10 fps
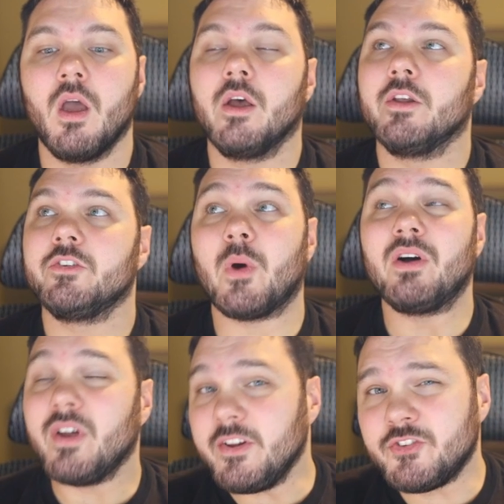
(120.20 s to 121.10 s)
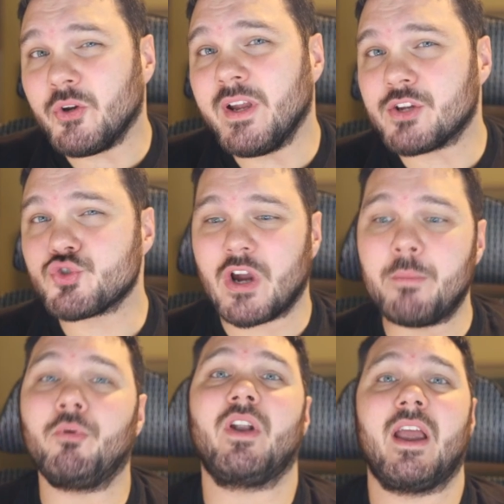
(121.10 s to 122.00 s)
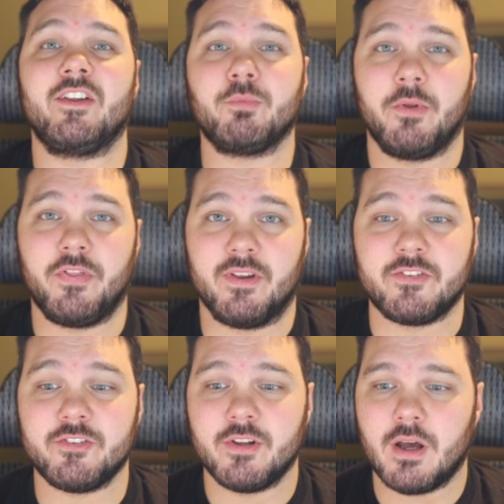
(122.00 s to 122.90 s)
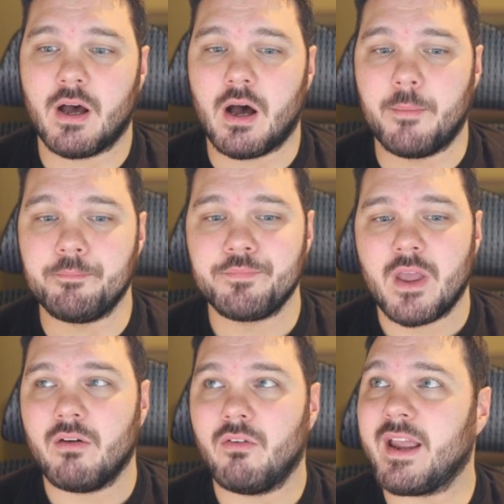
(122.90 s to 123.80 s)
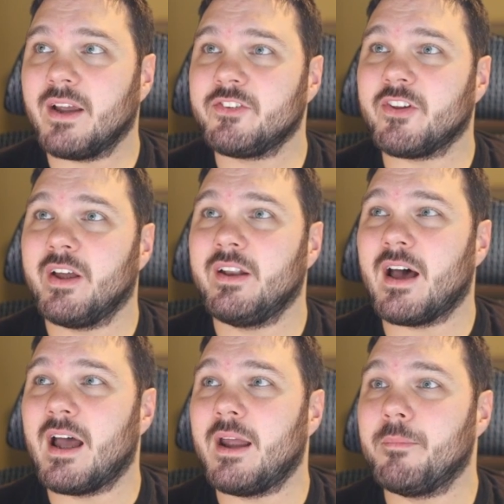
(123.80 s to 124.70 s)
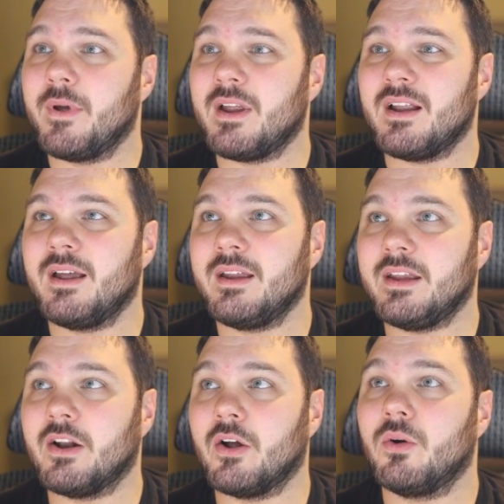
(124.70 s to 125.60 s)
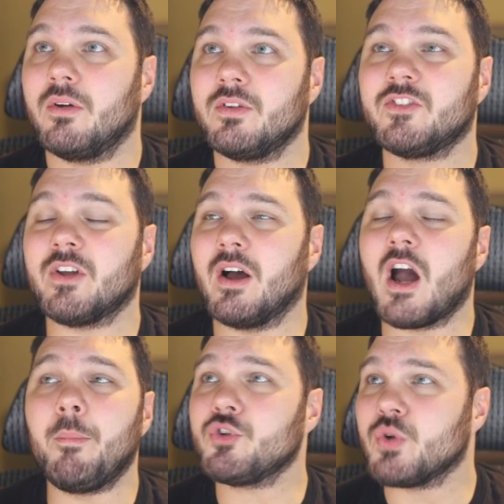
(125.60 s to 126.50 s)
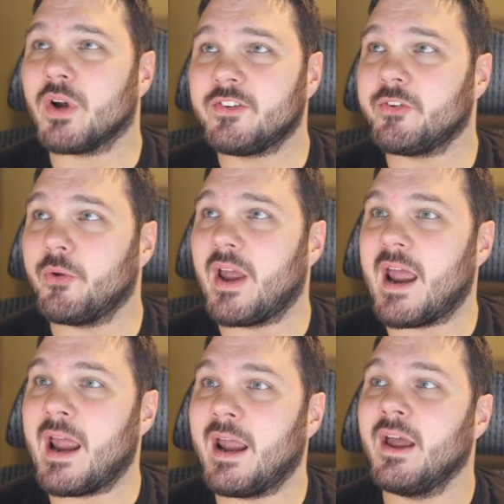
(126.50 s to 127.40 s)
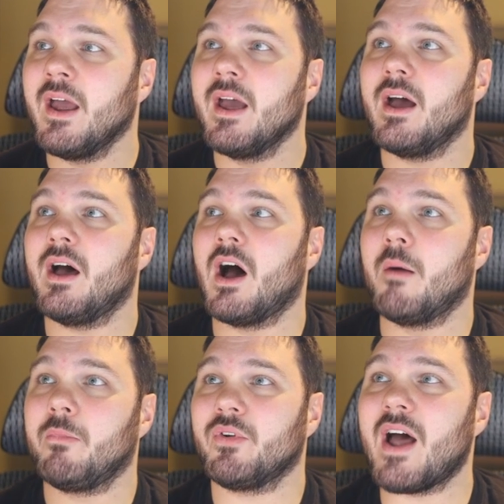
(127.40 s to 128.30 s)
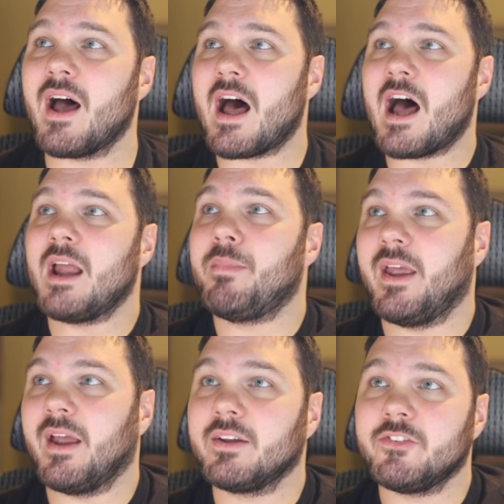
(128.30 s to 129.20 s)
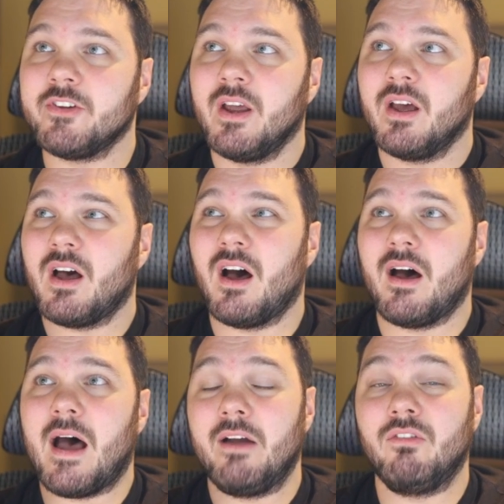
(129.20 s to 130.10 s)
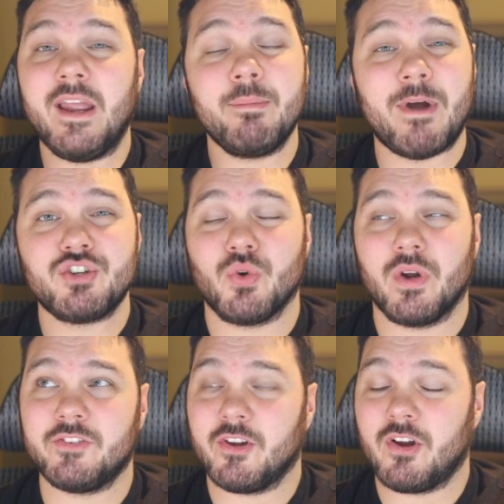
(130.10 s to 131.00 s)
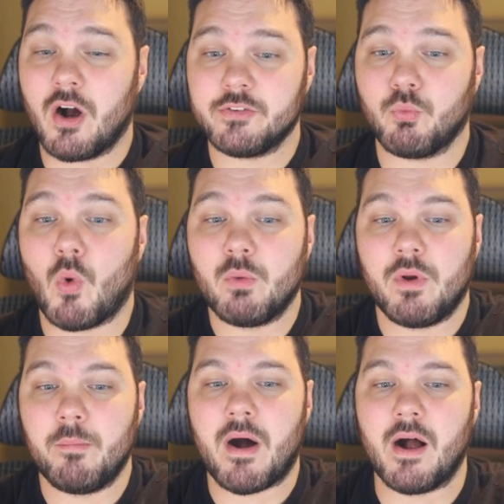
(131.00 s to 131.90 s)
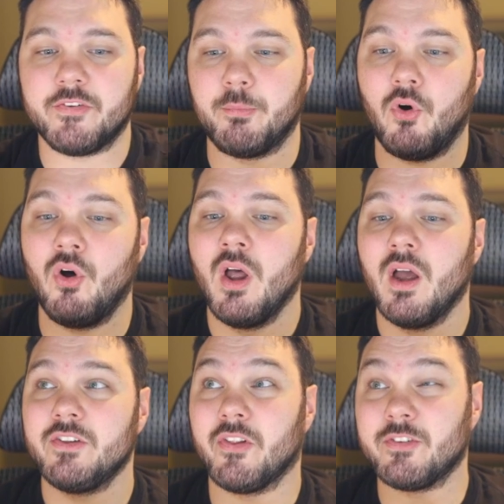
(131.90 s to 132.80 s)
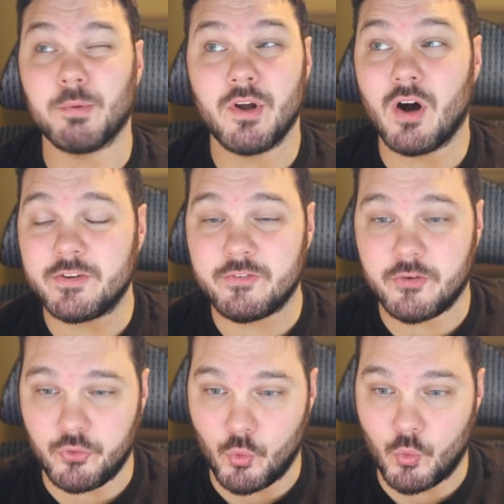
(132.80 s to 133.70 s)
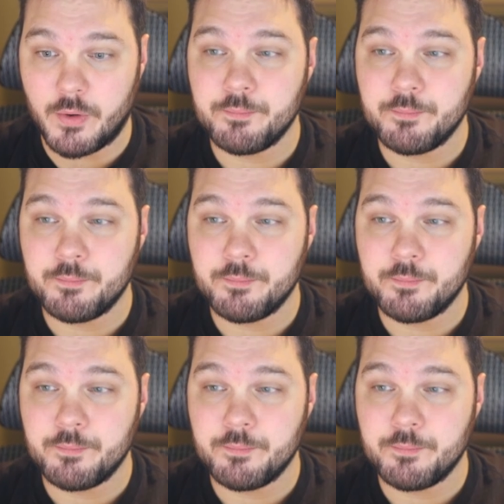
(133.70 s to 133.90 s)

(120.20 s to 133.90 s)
So at least you can get trample and haste with this. Like I said, a couple tricks is okay. They're not high picks. I like my tricks to cost 1 when possible, so this one costs 2.